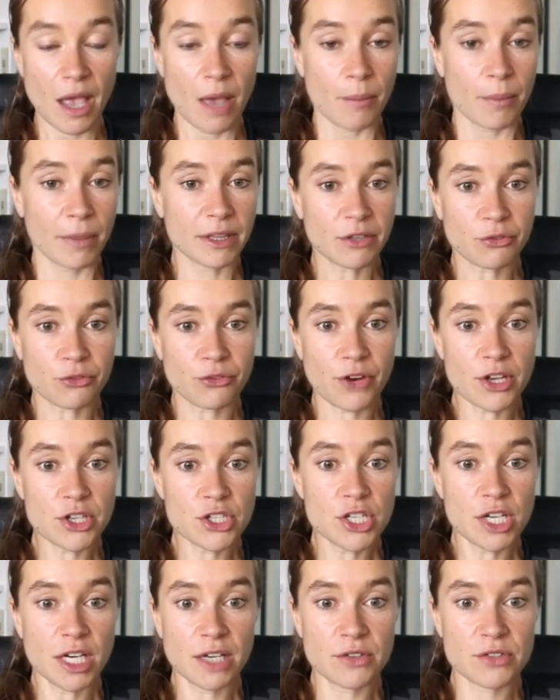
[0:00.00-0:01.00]
But the Frenchie
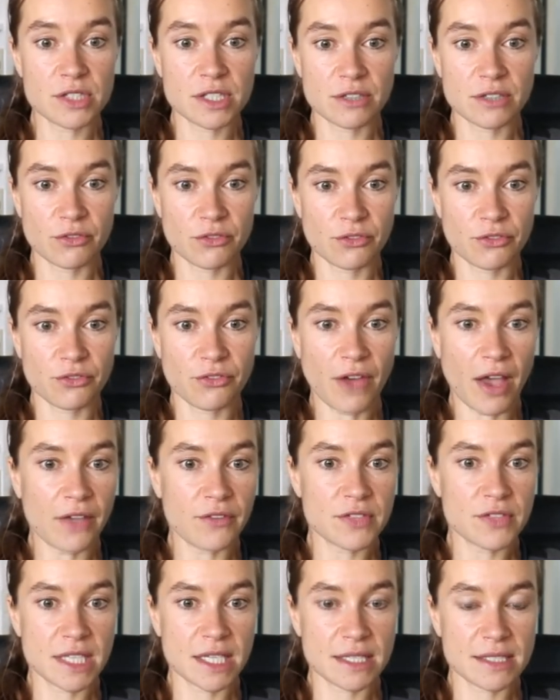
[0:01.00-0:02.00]
lives 5, 6,